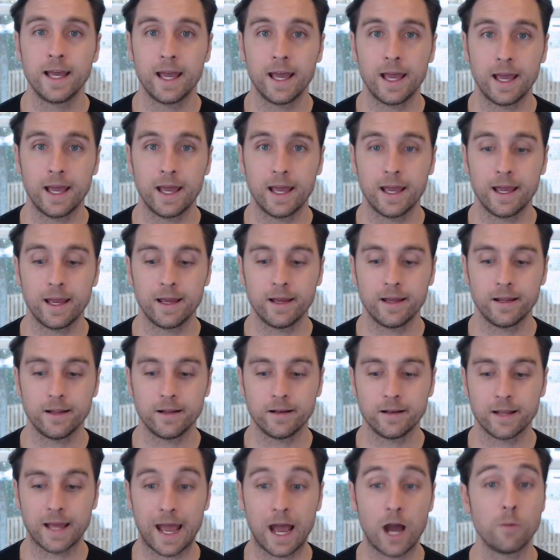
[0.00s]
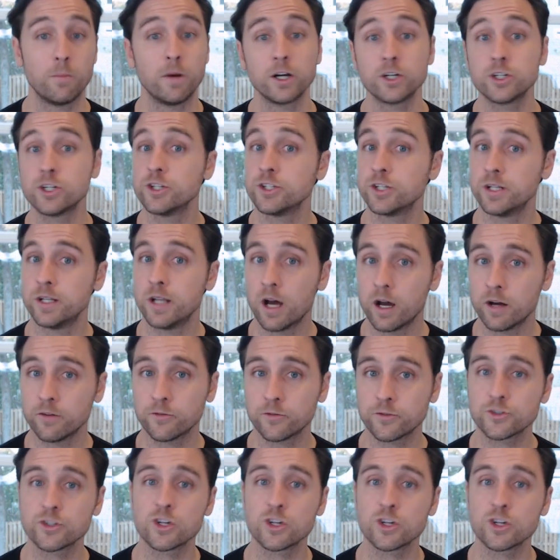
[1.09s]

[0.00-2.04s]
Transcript: And how much is enough?